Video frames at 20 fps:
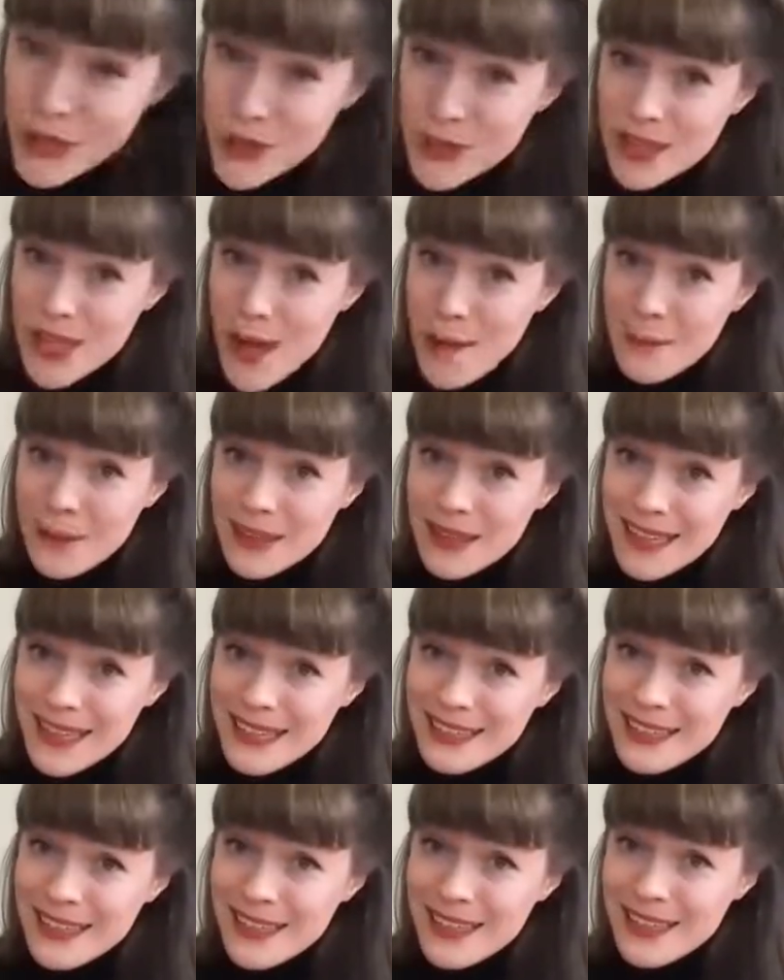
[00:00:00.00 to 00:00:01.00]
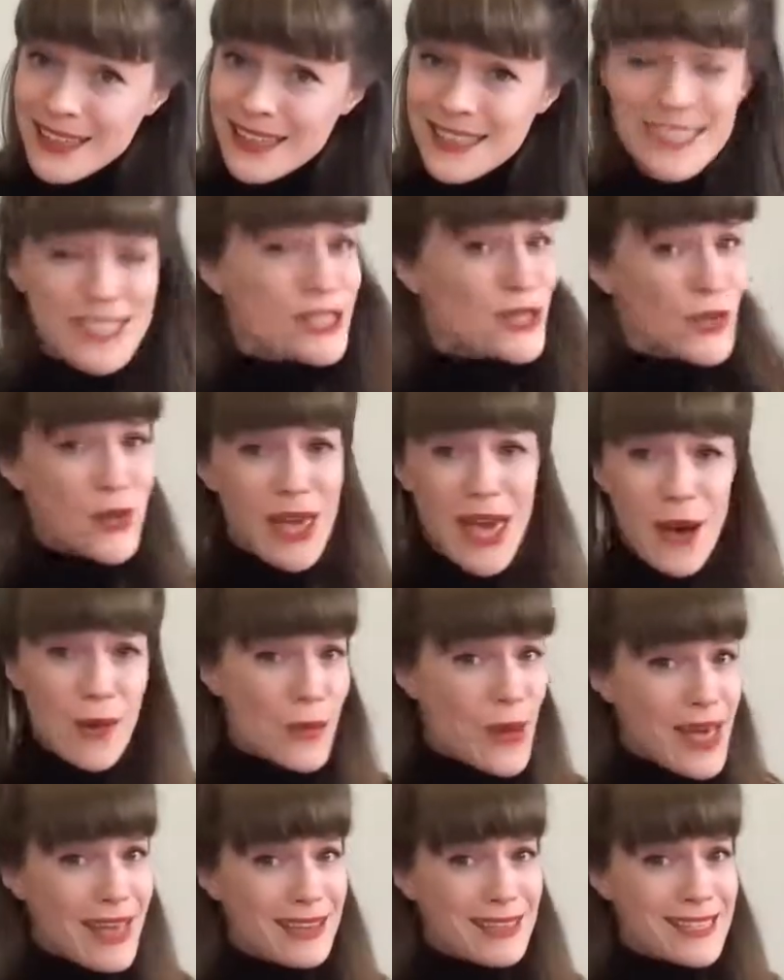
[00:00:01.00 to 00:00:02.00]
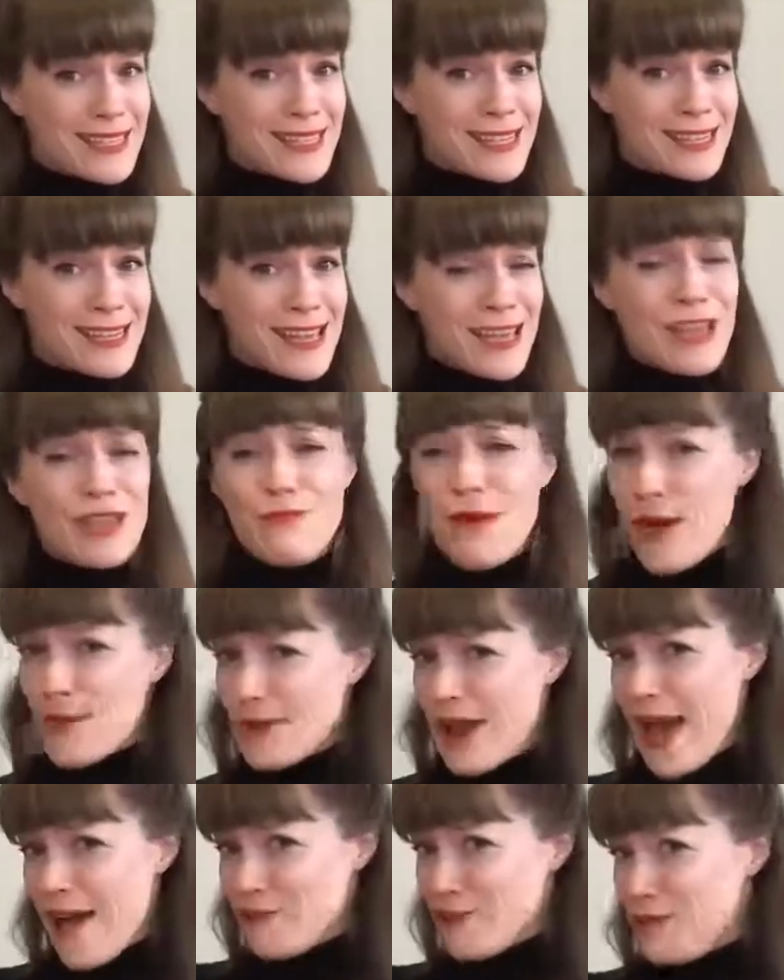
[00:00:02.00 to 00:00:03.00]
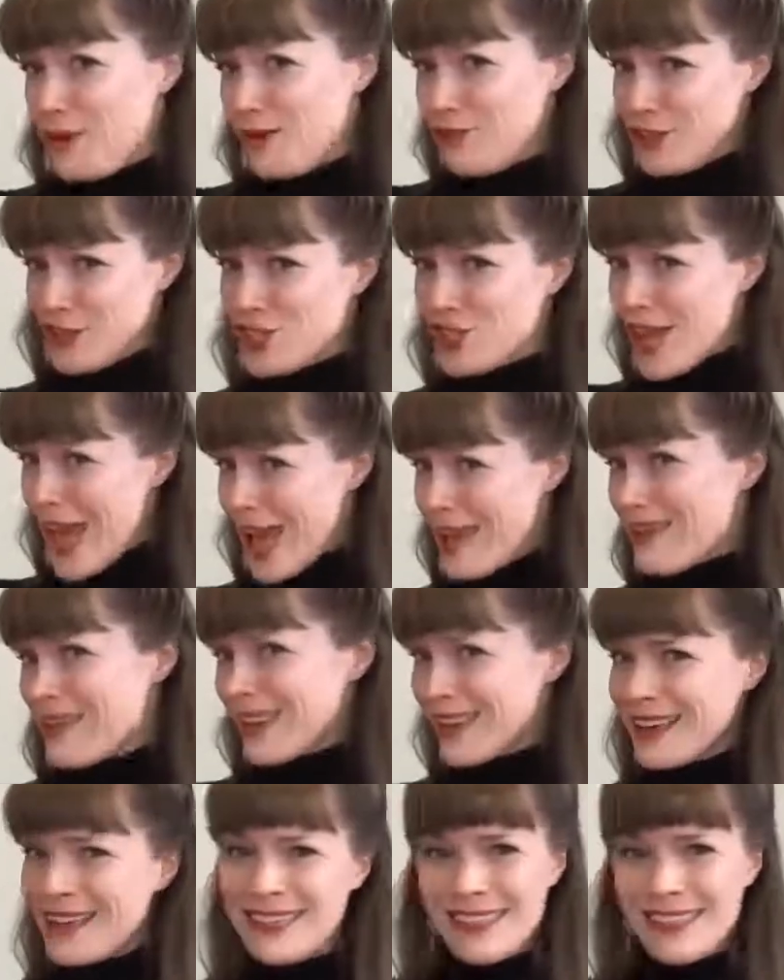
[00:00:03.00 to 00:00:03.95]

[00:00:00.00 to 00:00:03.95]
you tumble in? Did you get wet? Might want to have a bit of a shake.